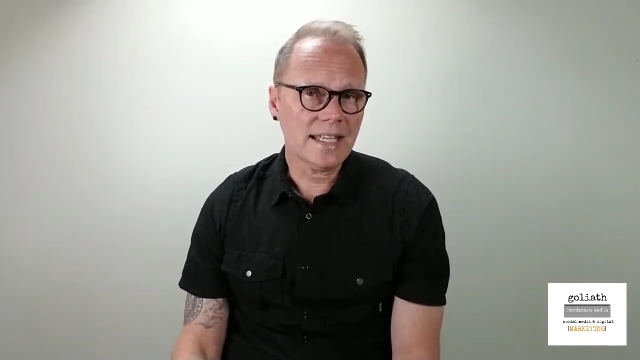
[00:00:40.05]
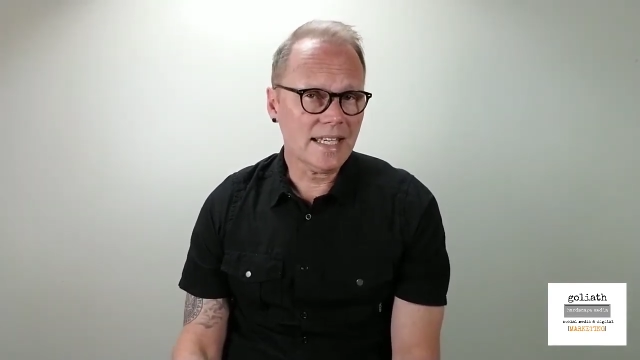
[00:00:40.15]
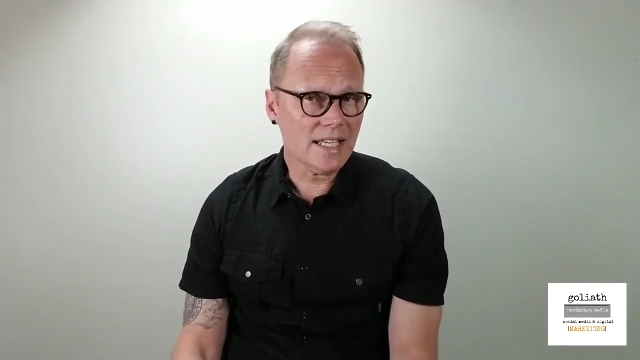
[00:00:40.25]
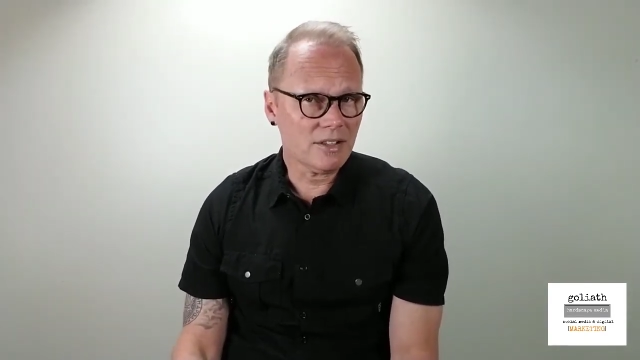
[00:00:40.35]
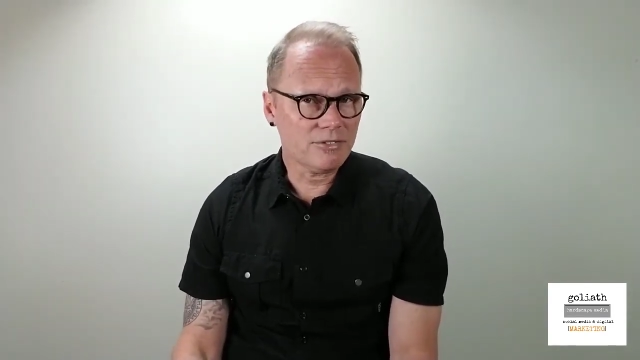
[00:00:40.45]

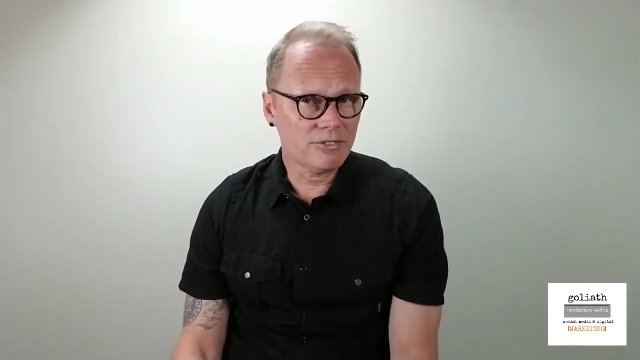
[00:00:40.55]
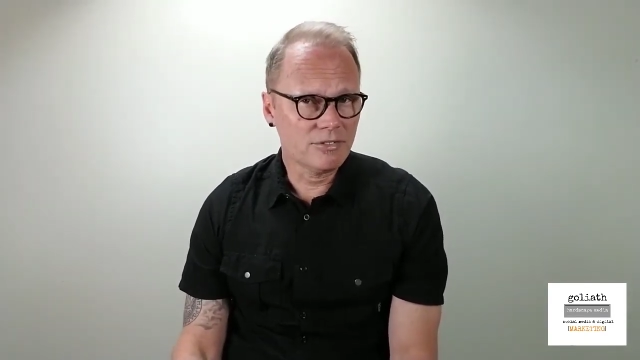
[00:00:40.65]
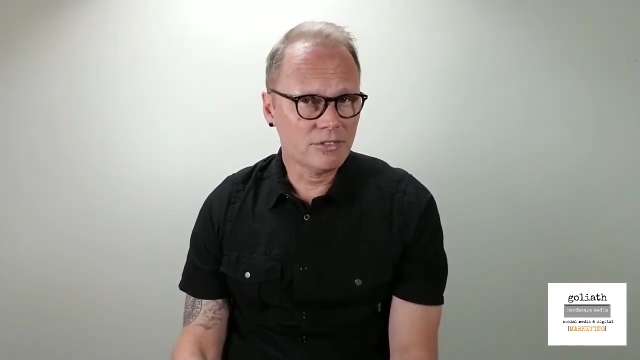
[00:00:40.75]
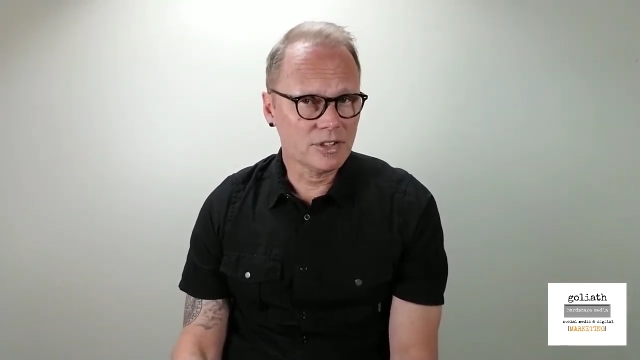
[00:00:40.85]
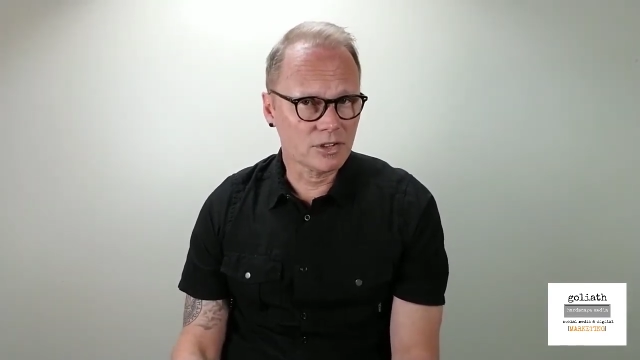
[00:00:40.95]

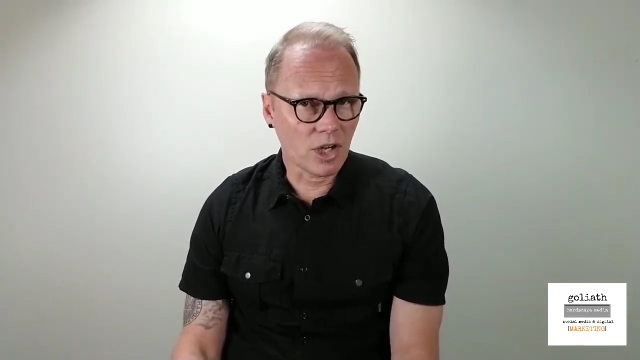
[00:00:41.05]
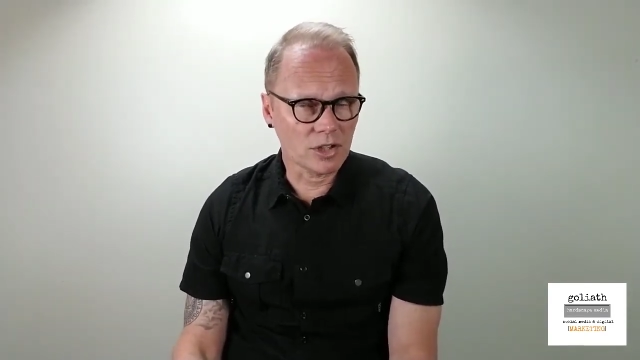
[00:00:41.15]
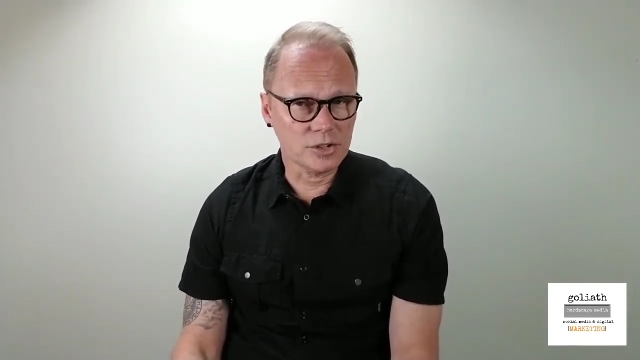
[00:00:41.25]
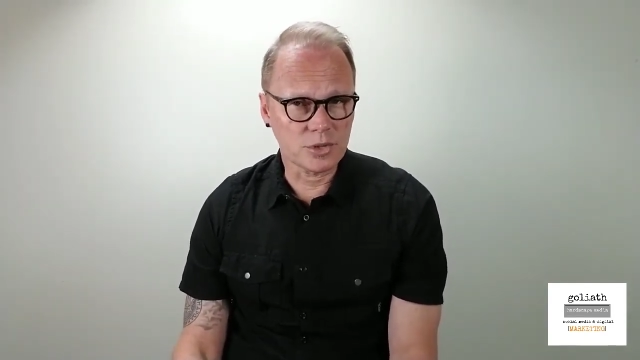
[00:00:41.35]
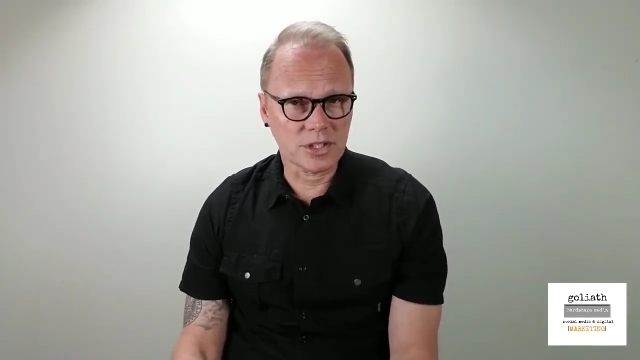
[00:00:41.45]
if you're
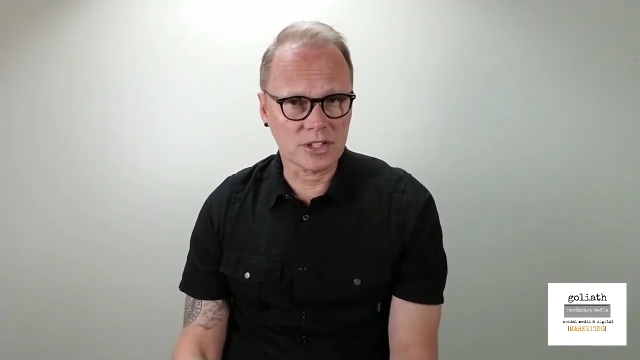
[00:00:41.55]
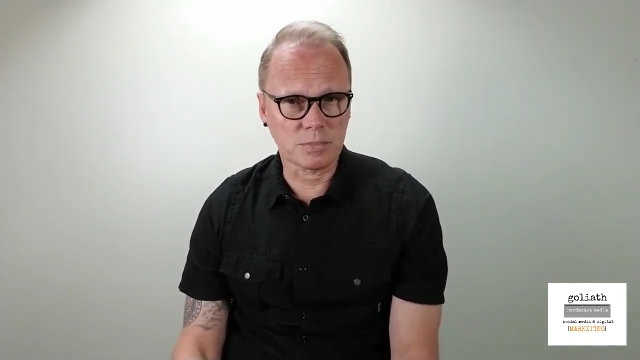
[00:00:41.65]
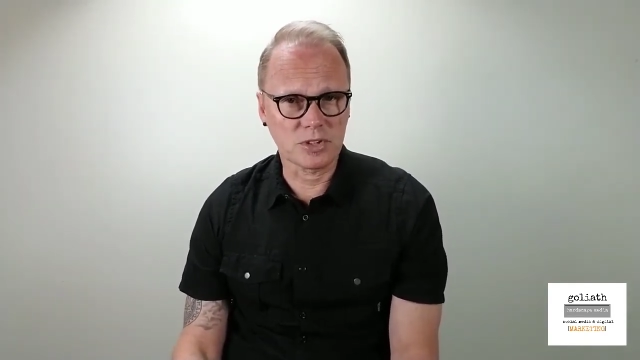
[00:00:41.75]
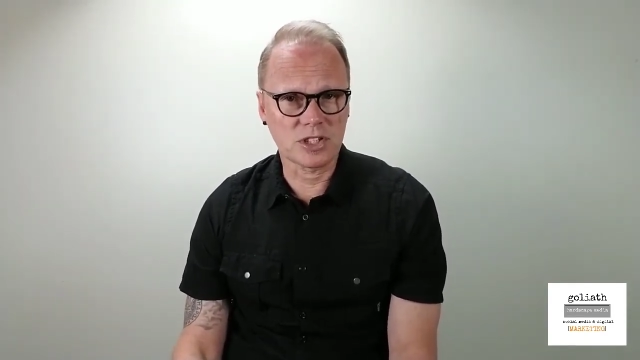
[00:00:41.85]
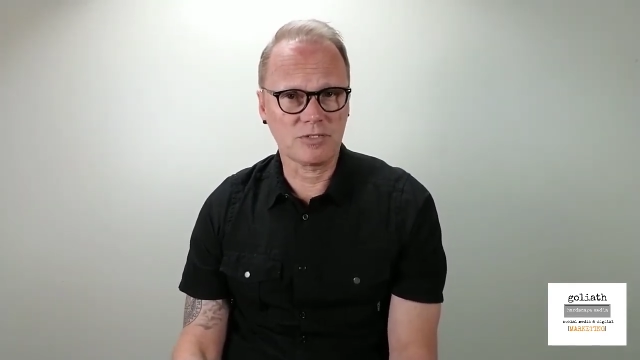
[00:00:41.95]
not using a
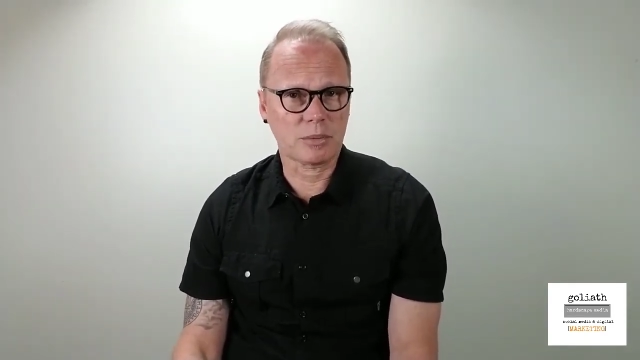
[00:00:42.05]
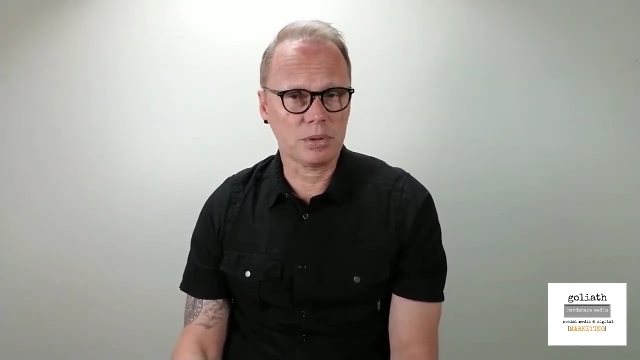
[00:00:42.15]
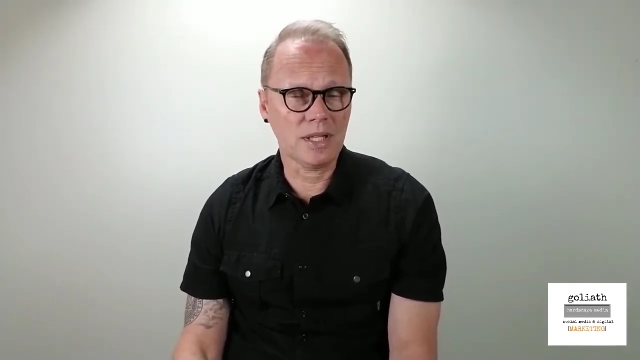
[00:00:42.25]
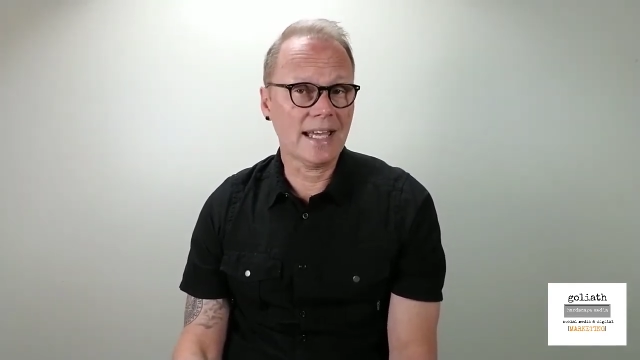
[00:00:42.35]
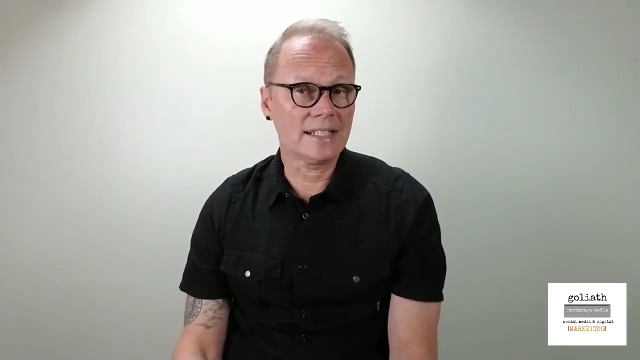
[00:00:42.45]
specific
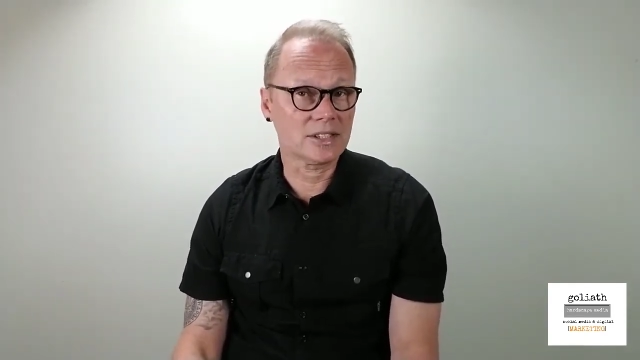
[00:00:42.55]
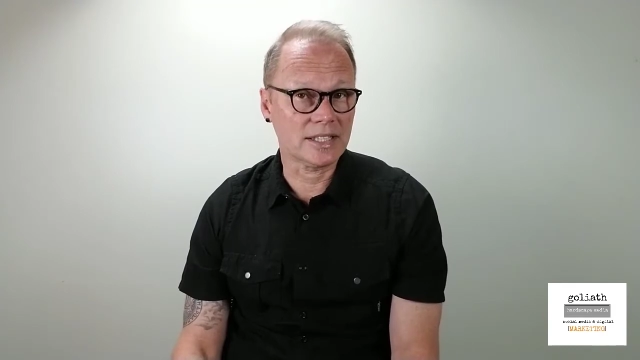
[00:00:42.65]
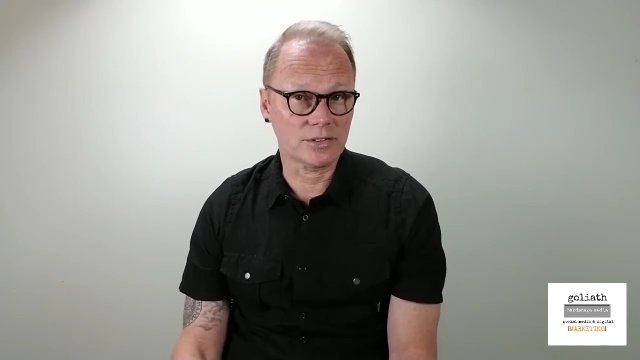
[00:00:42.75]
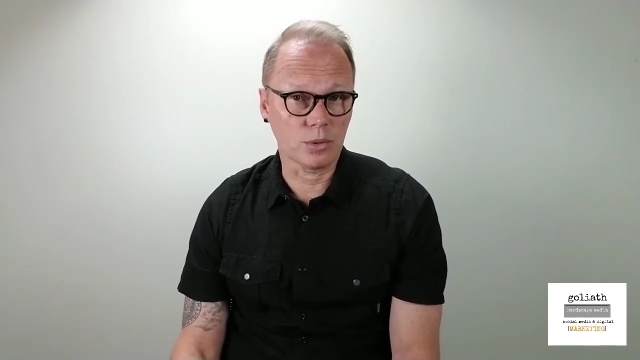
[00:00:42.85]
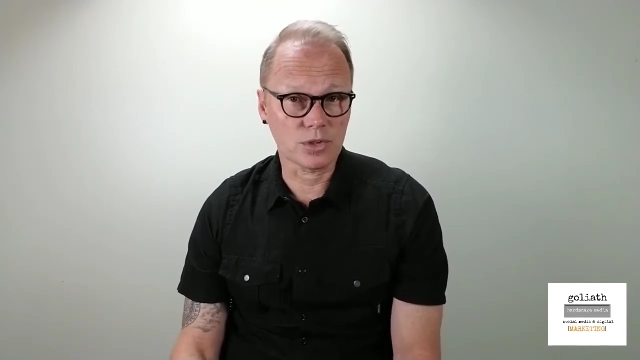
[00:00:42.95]
plan to
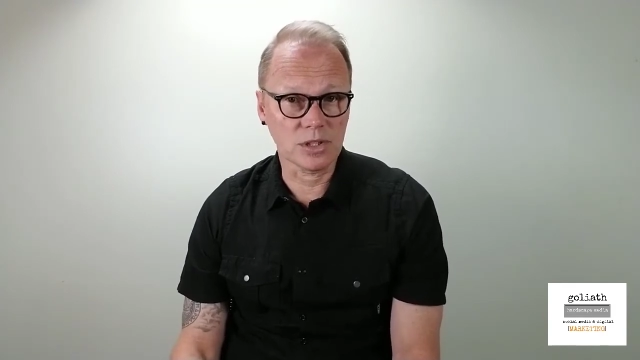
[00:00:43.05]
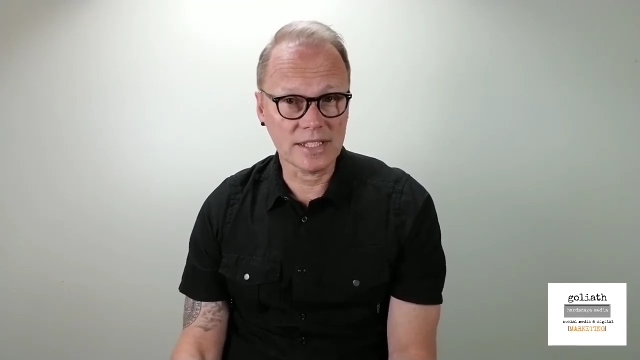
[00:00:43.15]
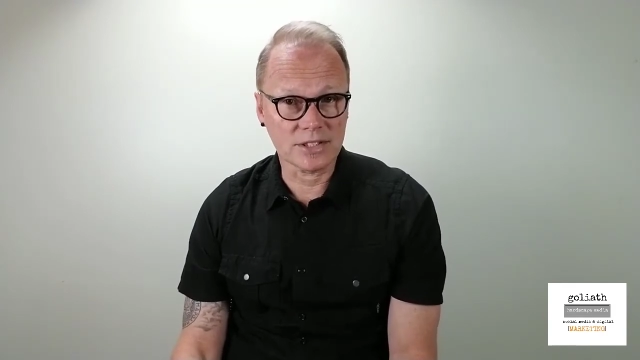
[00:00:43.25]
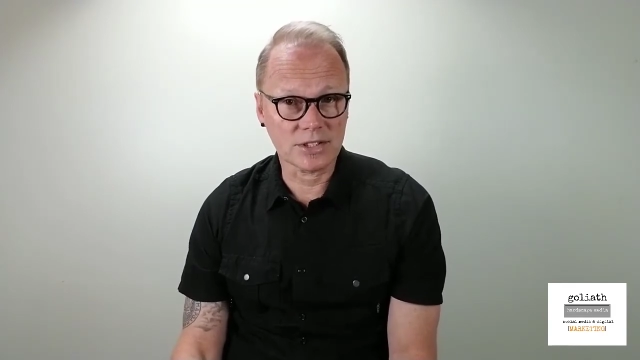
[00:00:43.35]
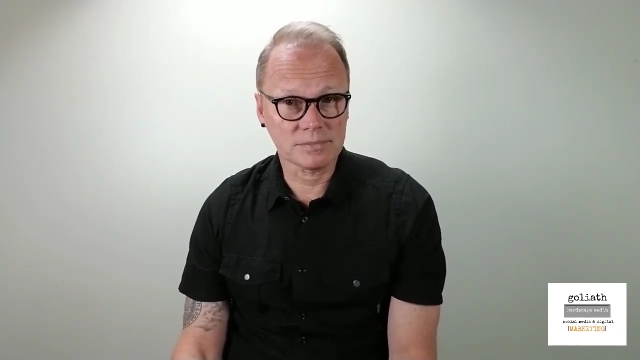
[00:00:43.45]
get those
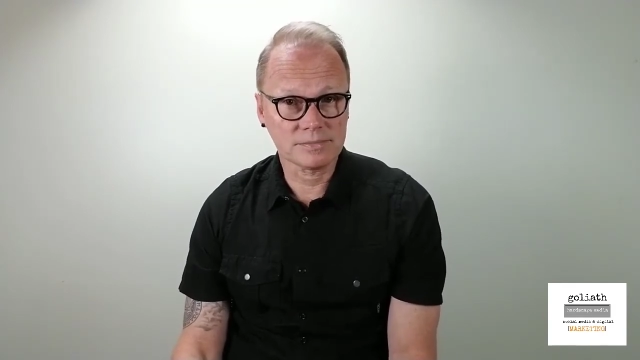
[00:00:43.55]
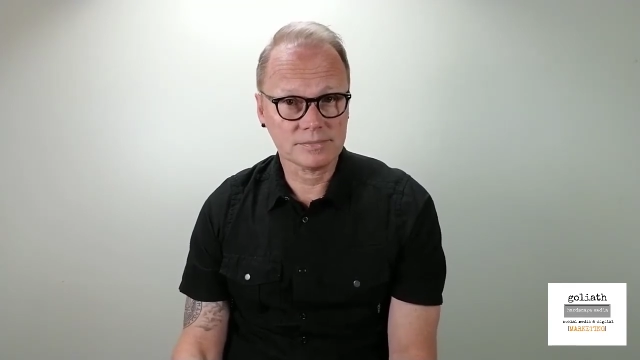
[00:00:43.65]
leads.